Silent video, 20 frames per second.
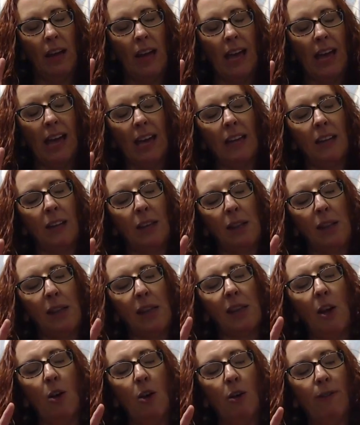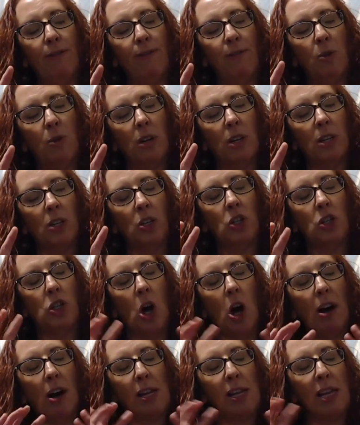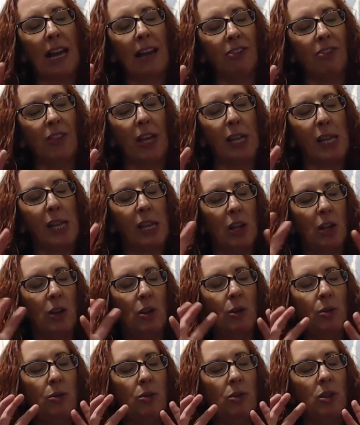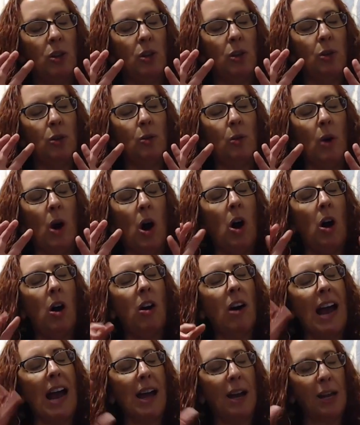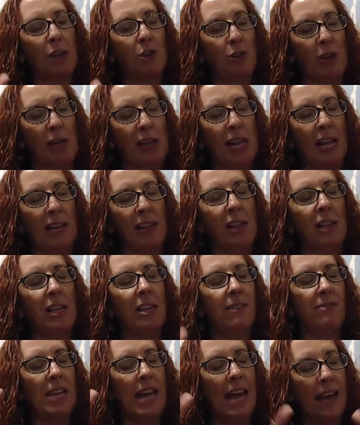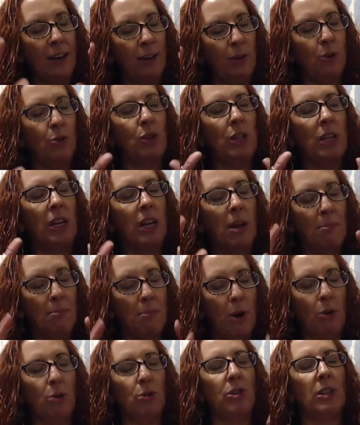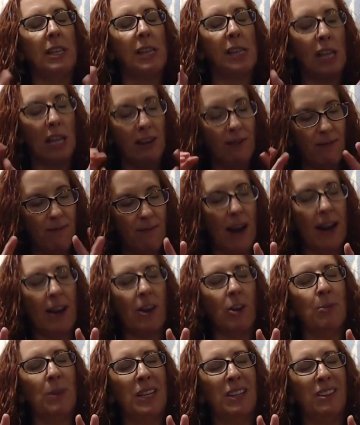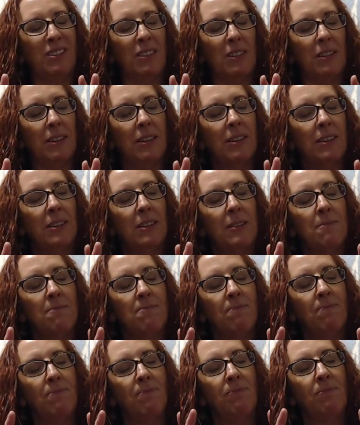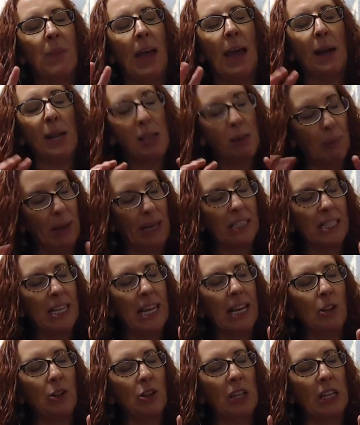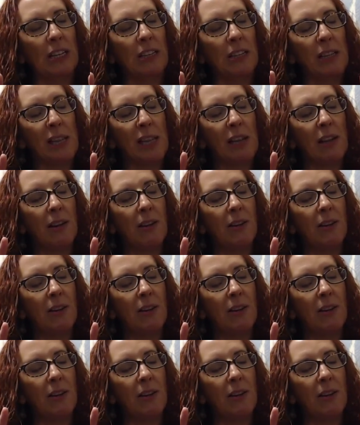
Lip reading: And so for dogs like this who are extra sensitive to energy, emotions, environment, expectations,